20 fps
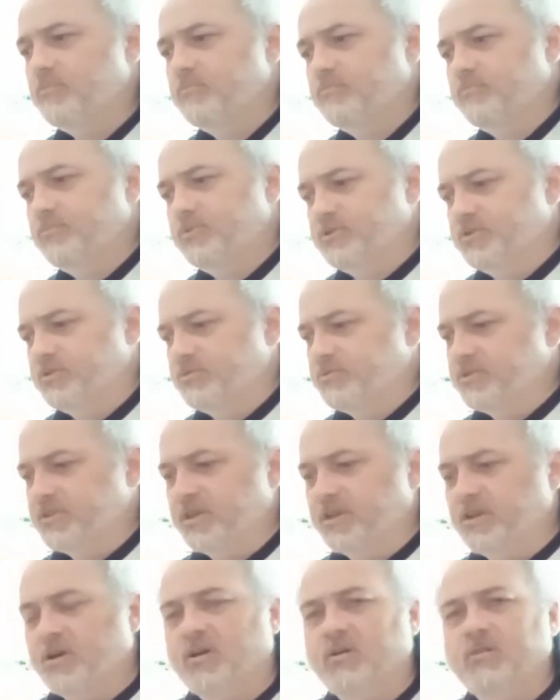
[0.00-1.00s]

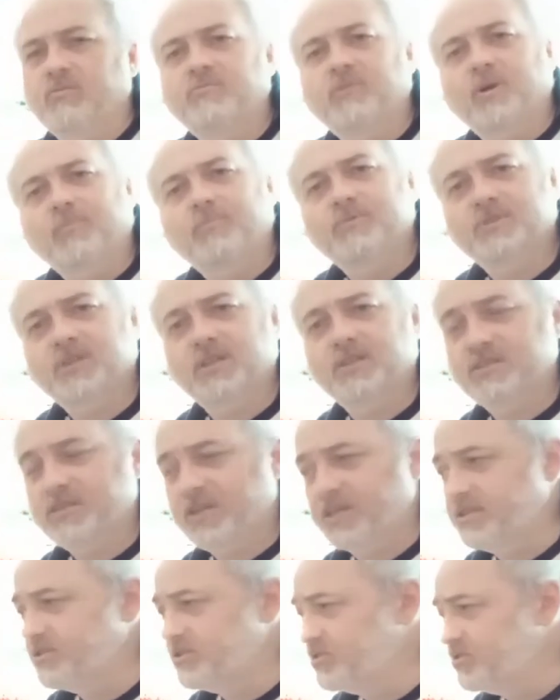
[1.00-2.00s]
producing a
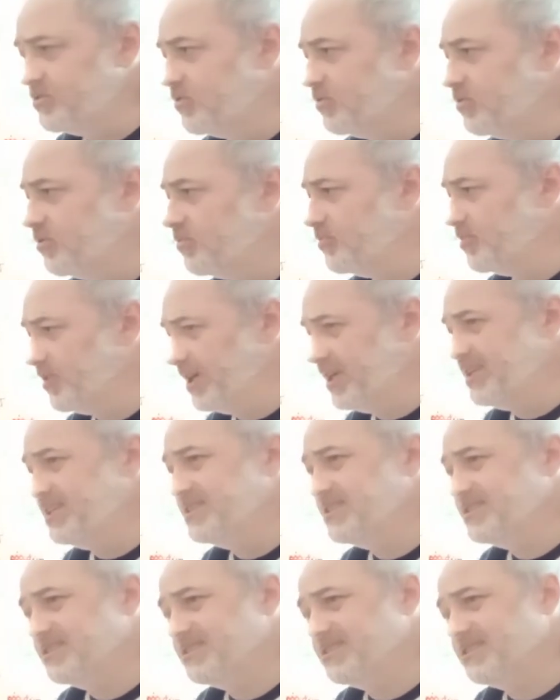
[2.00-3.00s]
representational
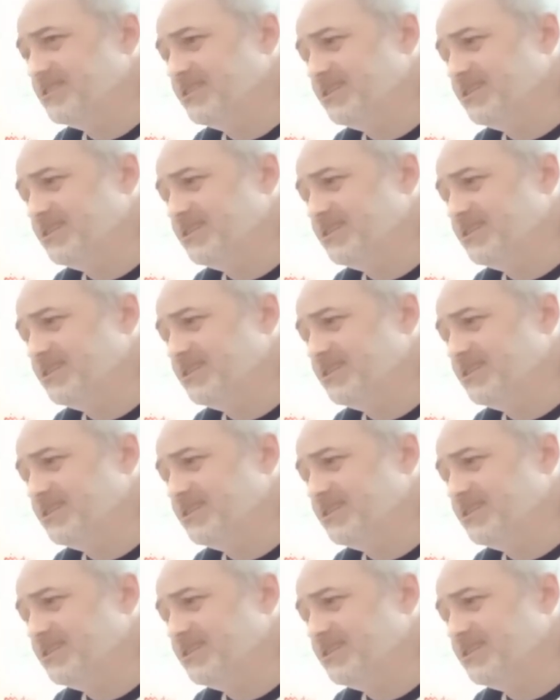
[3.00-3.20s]
piece?